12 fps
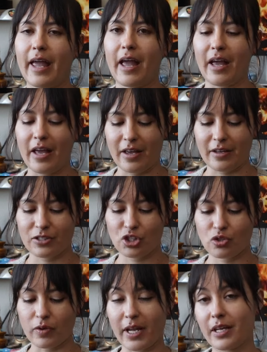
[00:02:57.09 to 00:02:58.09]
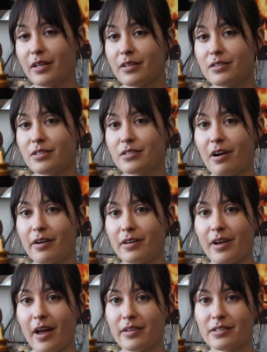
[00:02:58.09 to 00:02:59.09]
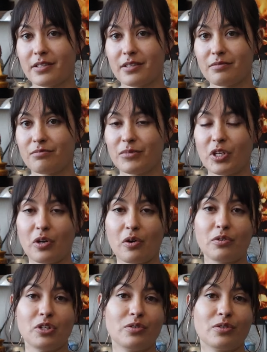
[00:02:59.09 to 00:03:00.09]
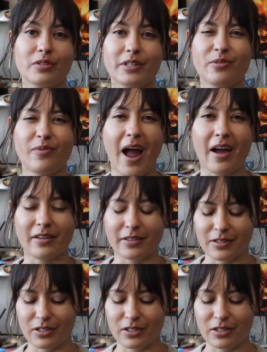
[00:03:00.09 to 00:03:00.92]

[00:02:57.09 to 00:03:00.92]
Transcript: a straight stockinette, usually raglan